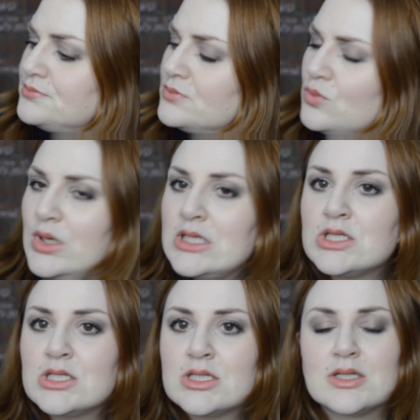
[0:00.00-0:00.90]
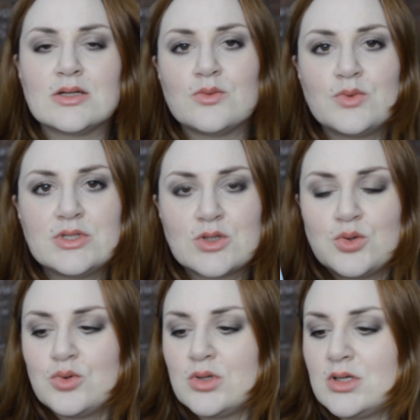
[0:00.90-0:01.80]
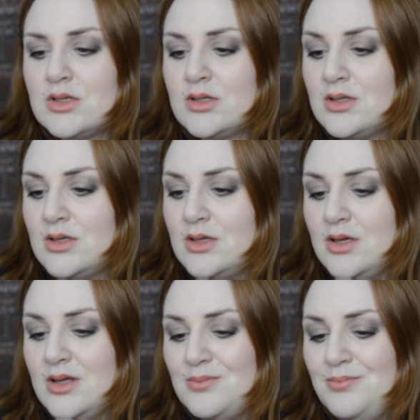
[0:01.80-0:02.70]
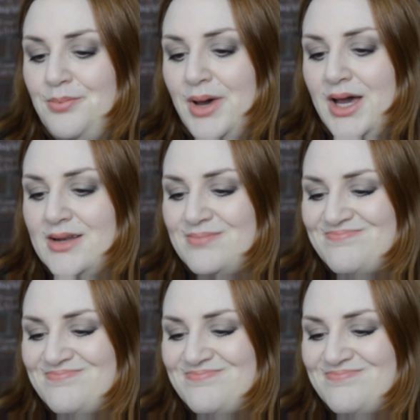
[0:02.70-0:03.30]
which was cool, but